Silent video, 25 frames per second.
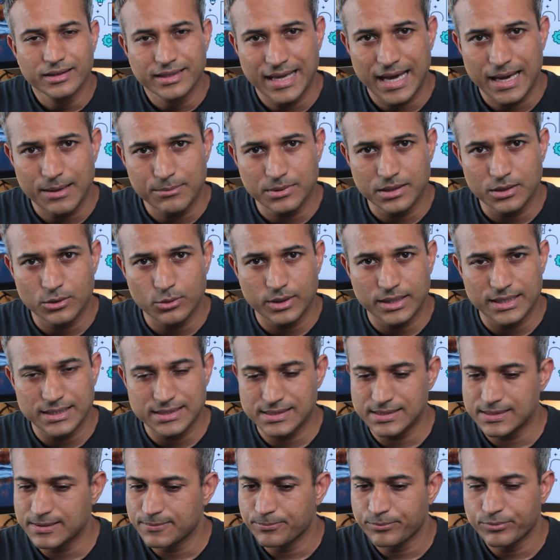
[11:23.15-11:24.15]
Camera
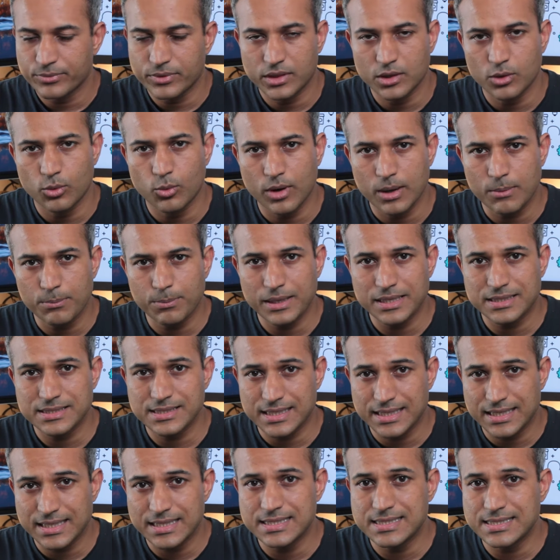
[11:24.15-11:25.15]
wise, the
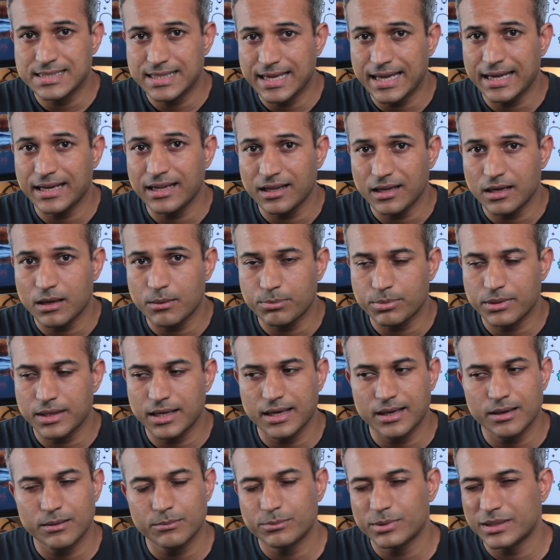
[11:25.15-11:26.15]
OnePlus is getting up
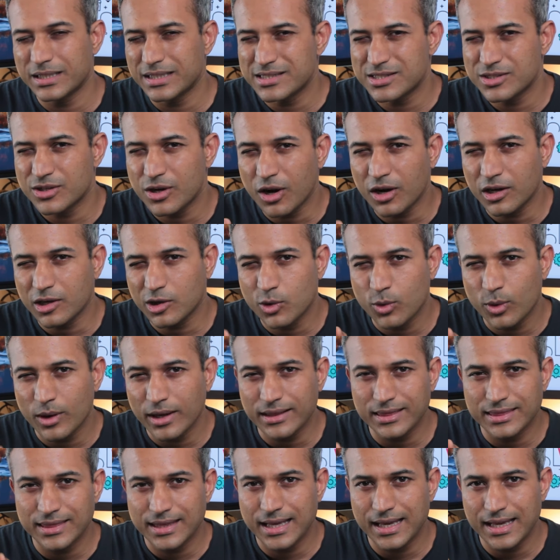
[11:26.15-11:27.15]
there but it's not
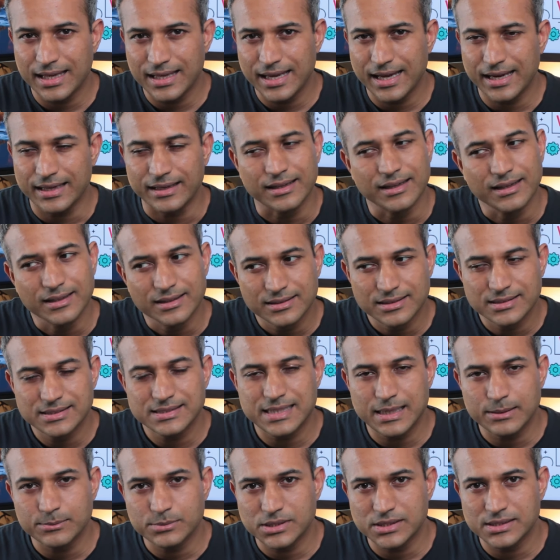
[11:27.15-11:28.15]
quite there yet. The
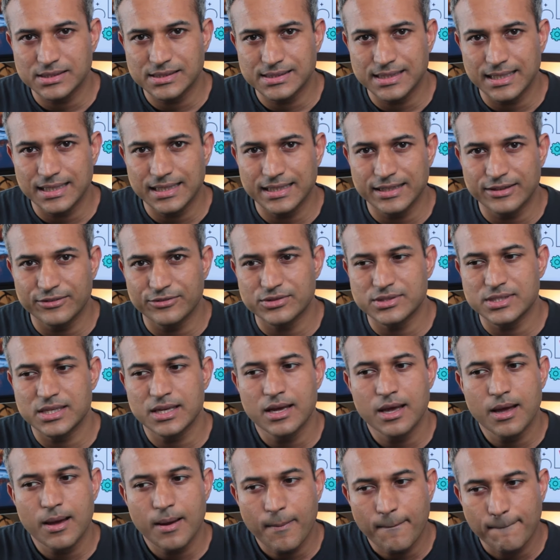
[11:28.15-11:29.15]
Samsung still gives
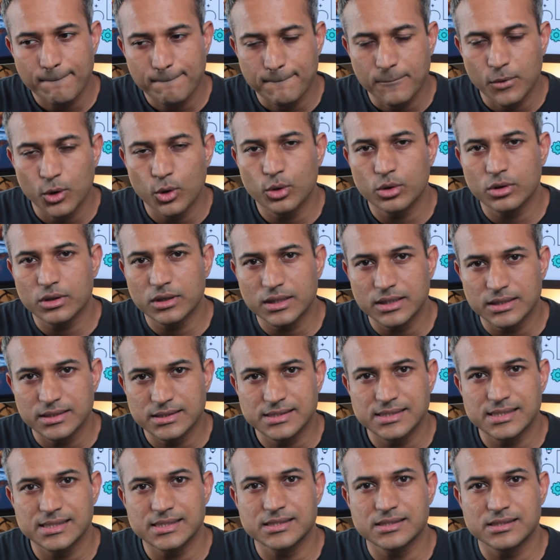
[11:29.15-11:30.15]
more
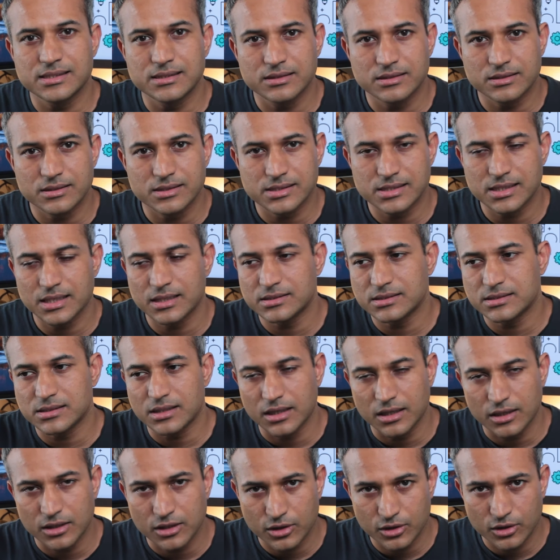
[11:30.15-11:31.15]
consistent results
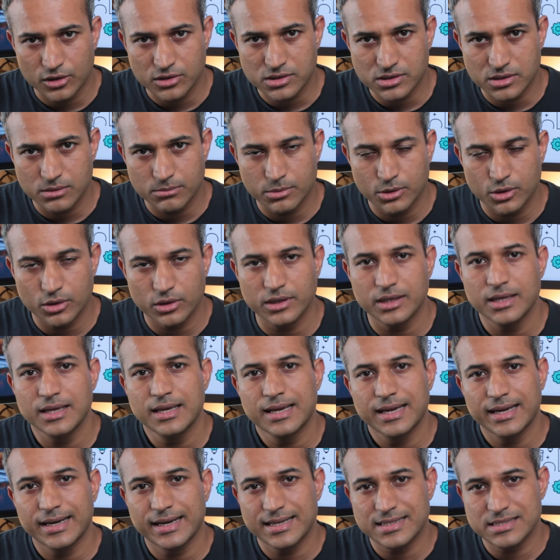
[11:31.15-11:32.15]
across the board.
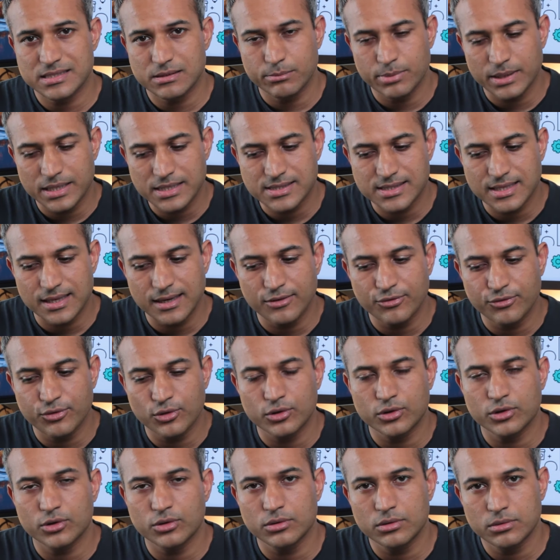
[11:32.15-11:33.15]
It has the best
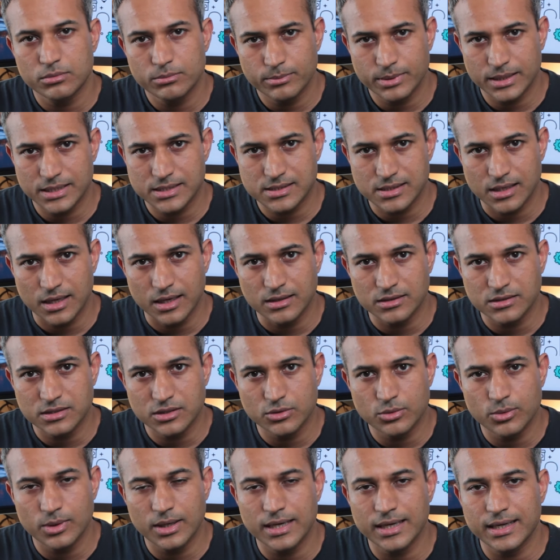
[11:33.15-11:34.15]
telephoto, best
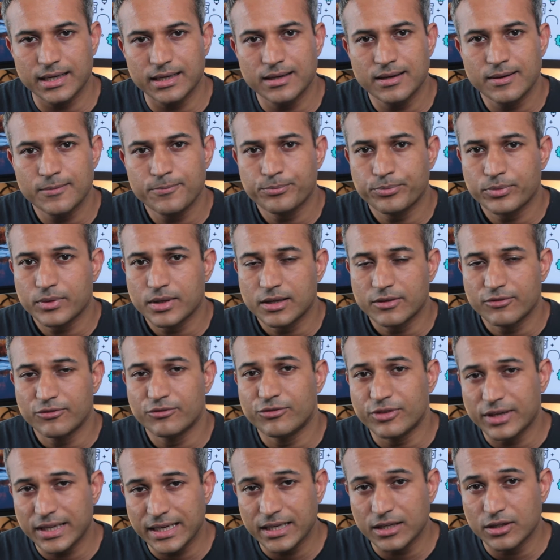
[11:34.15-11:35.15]
ultra wide,
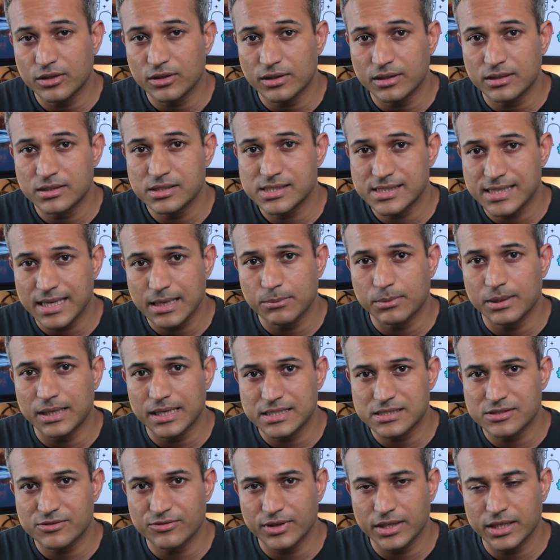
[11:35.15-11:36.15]
very good
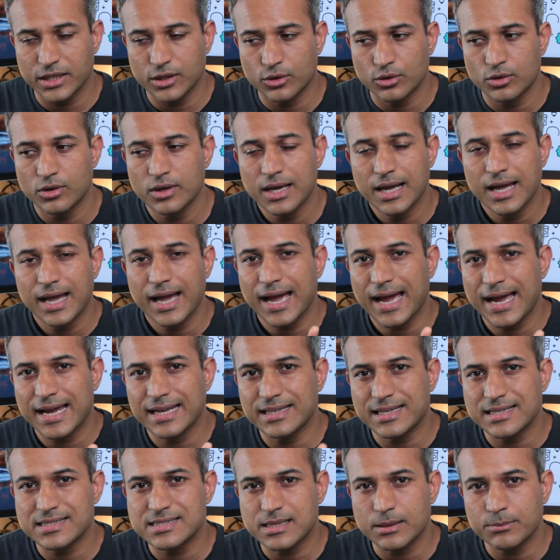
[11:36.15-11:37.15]
stabilized video
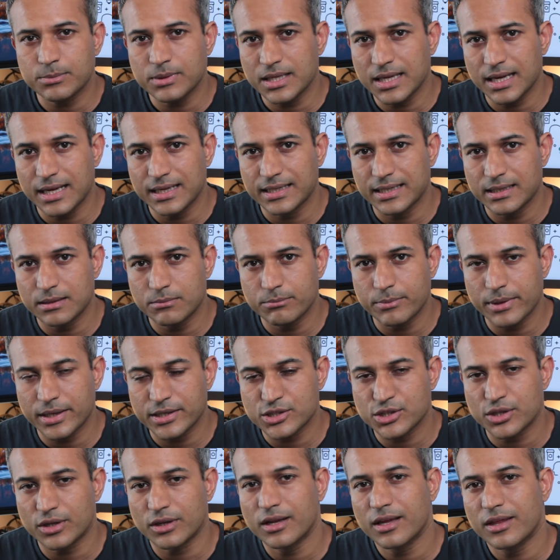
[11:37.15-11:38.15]
and there's something I didn't
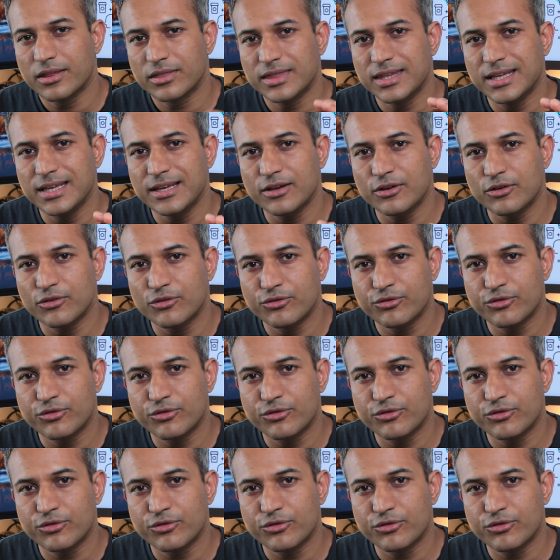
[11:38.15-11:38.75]
mention, the